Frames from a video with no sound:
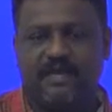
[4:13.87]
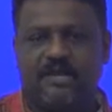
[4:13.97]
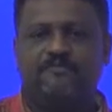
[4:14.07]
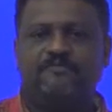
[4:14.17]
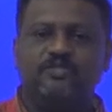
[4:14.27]

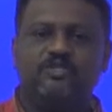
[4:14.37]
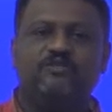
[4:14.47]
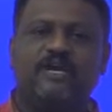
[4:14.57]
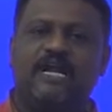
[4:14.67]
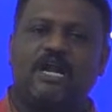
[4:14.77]
First
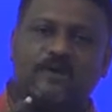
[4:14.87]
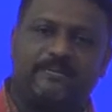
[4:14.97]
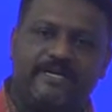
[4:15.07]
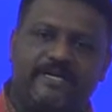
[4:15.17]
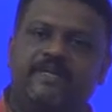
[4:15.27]
we are
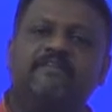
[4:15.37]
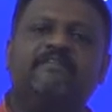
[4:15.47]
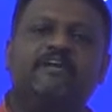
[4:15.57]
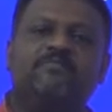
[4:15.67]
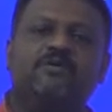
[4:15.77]
operated in
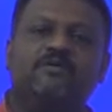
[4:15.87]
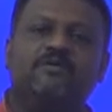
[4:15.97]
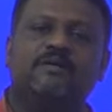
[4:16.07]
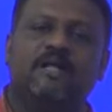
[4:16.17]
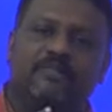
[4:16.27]
real mode,
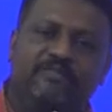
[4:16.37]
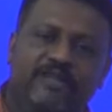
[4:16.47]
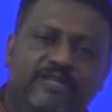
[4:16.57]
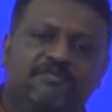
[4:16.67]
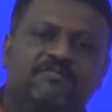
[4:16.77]

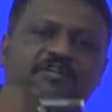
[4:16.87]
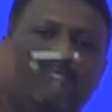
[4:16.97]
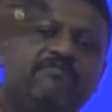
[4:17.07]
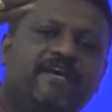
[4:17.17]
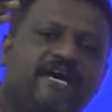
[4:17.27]
then
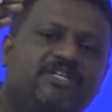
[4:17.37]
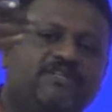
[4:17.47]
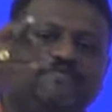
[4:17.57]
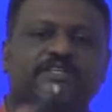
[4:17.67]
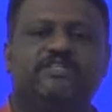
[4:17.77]
only we are
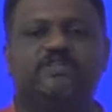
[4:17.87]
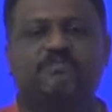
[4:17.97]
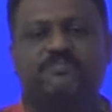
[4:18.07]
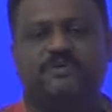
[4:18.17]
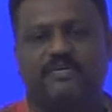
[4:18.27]
shifted
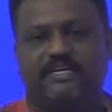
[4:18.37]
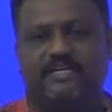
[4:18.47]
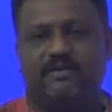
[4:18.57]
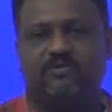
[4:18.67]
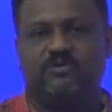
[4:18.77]
to
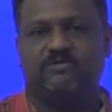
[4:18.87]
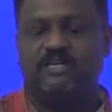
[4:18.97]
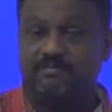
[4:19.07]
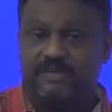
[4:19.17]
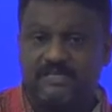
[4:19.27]
protected mode.
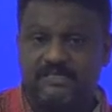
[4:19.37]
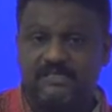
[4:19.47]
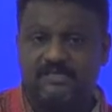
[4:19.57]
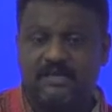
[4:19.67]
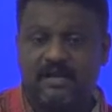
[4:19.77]
That
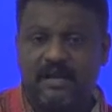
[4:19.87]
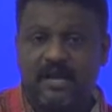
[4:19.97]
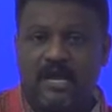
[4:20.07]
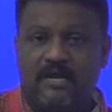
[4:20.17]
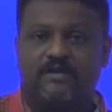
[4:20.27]
means
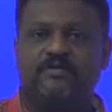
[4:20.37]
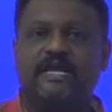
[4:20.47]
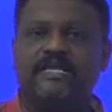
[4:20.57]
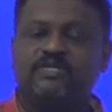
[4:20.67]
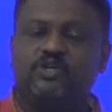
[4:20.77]
your
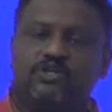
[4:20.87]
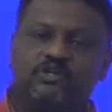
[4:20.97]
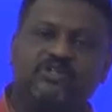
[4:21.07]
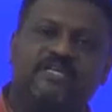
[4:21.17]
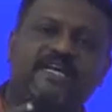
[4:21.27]

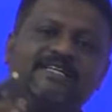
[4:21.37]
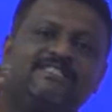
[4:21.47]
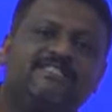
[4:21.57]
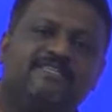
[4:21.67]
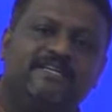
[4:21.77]

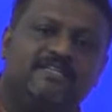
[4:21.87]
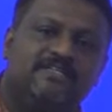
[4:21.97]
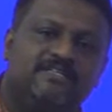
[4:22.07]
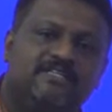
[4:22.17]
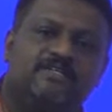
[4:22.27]
80386
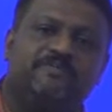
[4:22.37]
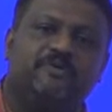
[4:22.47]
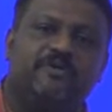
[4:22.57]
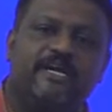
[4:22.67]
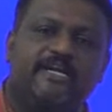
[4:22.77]
enters into
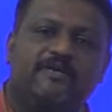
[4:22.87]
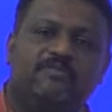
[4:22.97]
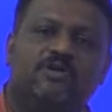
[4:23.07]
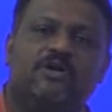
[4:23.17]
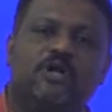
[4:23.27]
protected
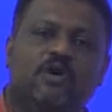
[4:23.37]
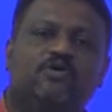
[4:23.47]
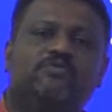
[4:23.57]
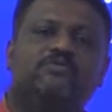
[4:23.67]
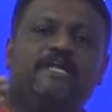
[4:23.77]
mode
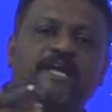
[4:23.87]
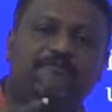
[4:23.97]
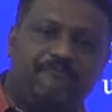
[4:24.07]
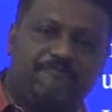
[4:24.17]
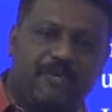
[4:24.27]

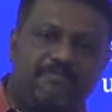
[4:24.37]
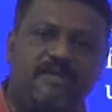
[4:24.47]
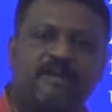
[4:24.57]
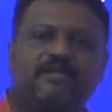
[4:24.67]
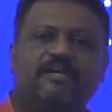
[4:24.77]
only
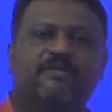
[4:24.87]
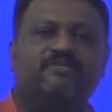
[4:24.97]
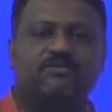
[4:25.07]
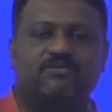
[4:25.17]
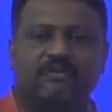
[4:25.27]
from real
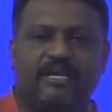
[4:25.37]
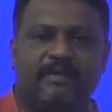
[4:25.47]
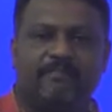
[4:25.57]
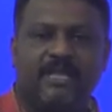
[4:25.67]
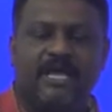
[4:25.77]
mode
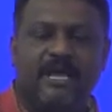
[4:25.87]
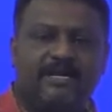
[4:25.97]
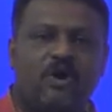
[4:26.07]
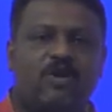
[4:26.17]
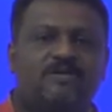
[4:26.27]
only.
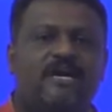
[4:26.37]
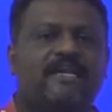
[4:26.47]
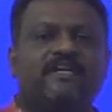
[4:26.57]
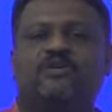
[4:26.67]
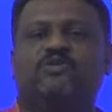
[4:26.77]
It can't
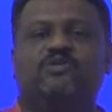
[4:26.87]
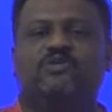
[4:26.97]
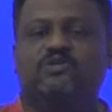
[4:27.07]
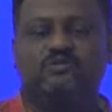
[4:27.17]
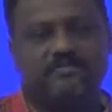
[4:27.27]
directly goes
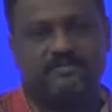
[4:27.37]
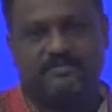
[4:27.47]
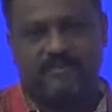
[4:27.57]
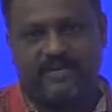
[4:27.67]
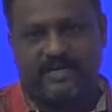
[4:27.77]
to the
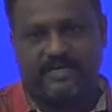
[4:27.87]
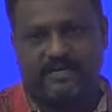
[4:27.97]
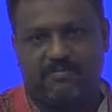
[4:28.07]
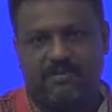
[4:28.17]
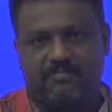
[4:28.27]
protected
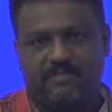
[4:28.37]
mode.